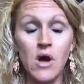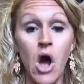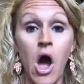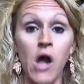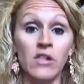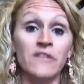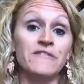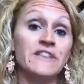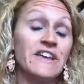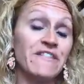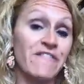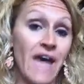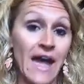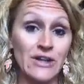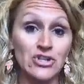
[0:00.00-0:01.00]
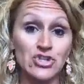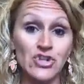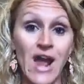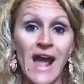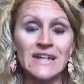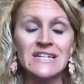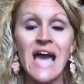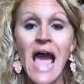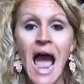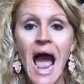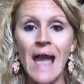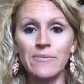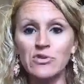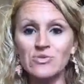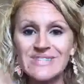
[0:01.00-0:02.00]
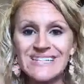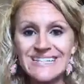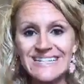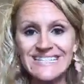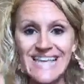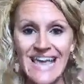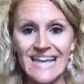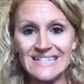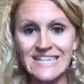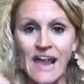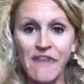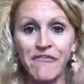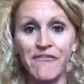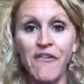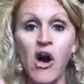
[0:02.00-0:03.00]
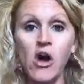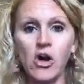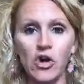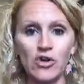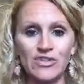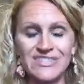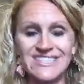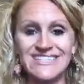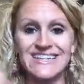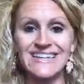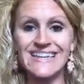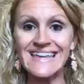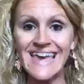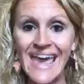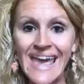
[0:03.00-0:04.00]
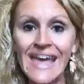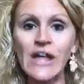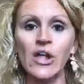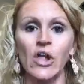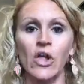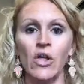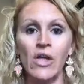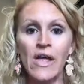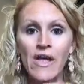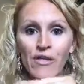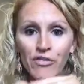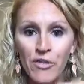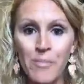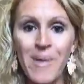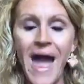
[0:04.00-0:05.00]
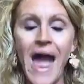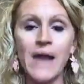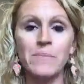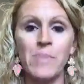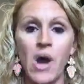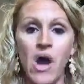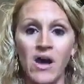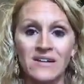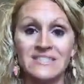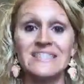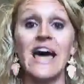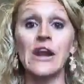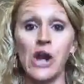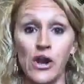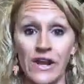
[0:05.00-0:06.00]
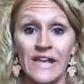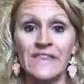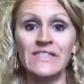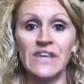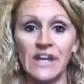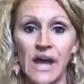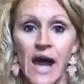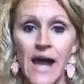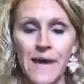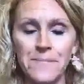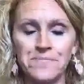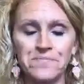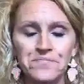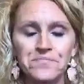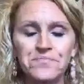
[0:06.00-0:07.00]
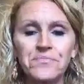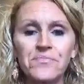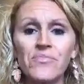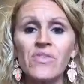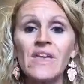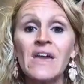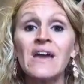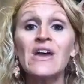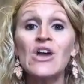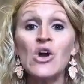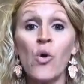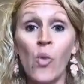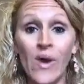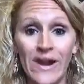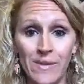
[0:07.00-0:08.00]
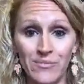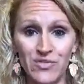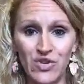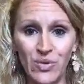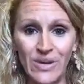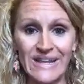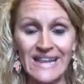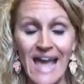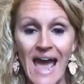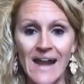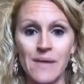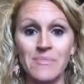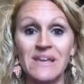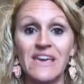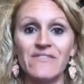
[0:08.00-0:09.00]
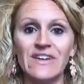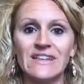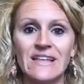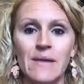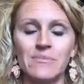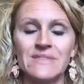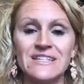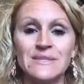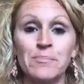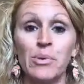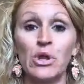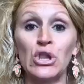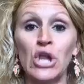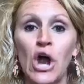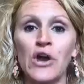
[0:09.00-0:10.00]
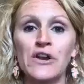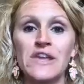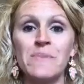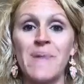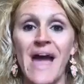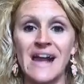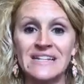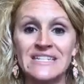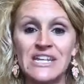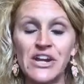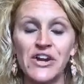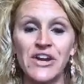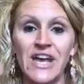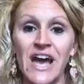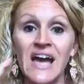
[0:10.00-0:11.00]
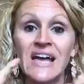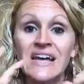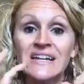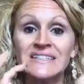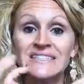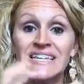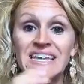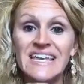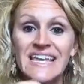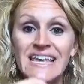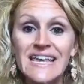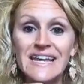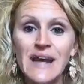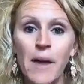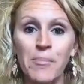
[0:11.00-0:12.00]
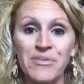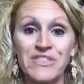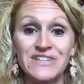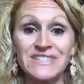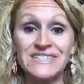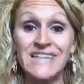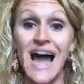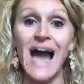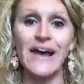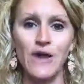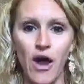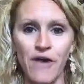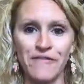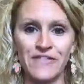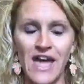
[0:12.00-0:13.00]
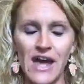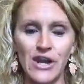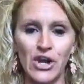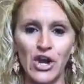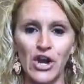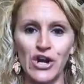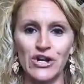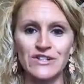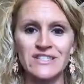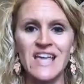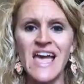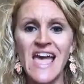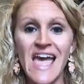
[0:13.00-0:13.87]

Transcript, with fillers: olive leaf extract. I'm using these antifungals to kill the bad bugs that are in the gut. When I'm doing that, I'm giving them this Boulardii bacteria to eat up the die off that occurs.